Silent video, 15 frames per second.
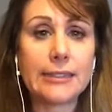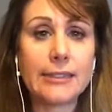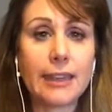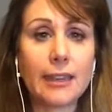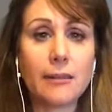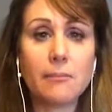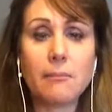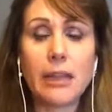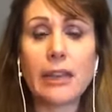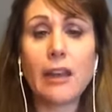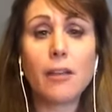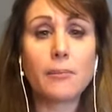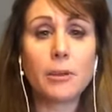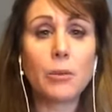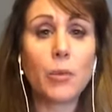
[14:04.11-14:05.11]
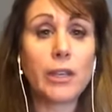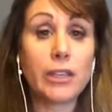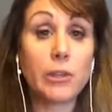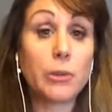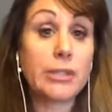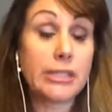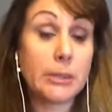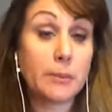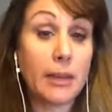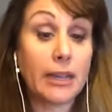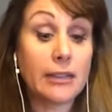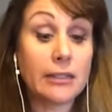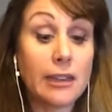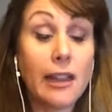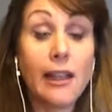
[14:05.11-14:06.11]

and it may not be what you expect.